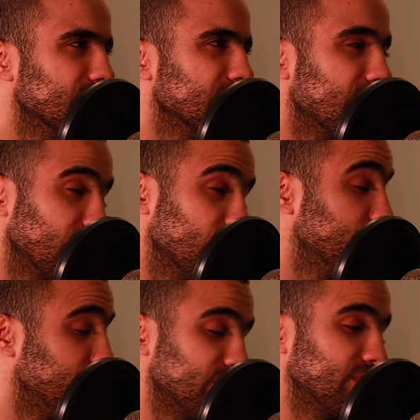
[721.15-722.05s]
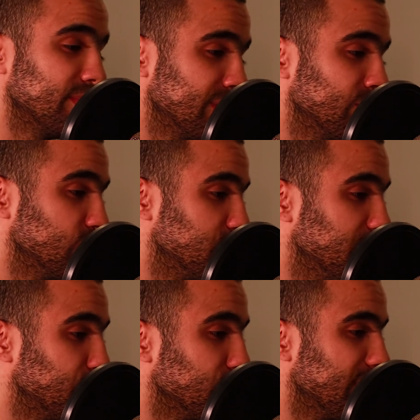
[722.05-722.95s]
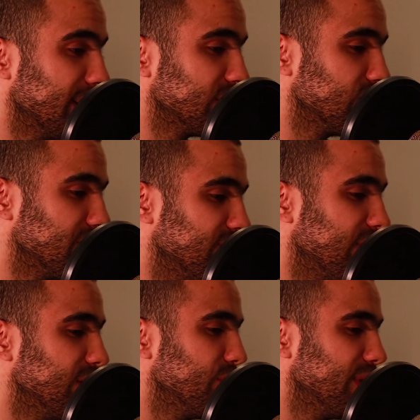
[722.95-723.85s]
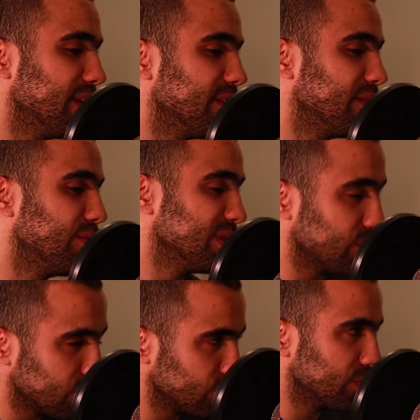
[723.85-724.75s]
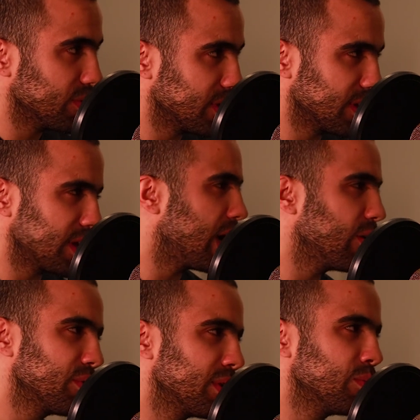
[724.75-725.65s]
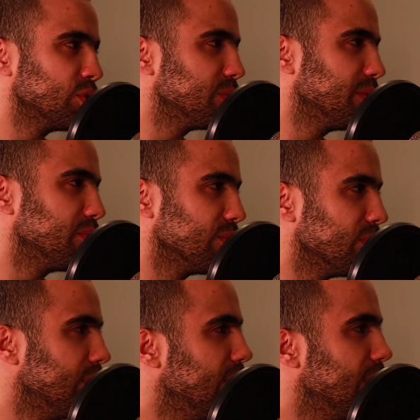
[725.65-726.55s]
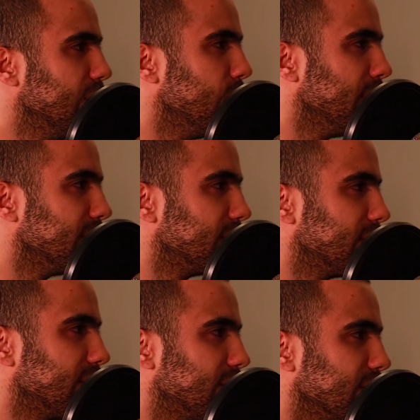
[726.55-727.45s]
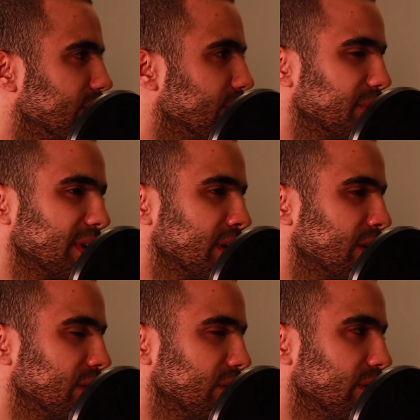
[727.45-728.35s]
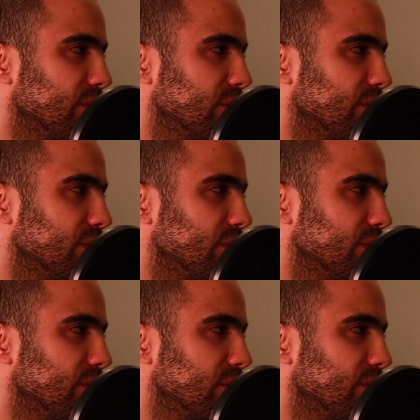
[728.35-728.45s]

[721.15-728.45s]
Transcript: I hope not most people actually follow that resolution thing. Like, I don't think most people wait till the beginning of the year